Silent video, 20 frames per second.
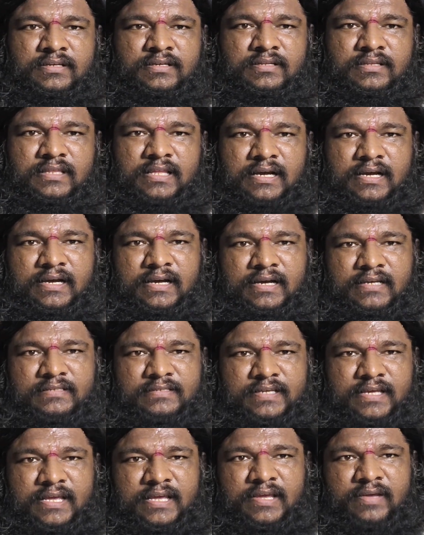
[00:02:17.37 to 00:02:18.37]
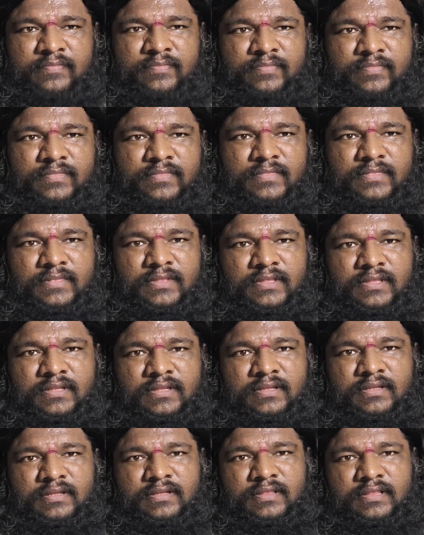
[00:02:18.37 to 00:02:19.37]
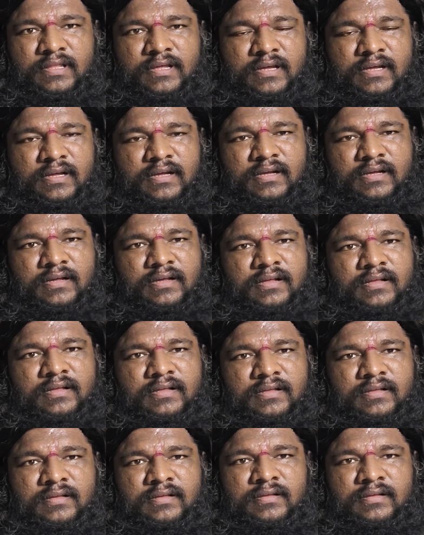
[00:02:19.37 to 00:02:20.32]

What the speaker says: the same, the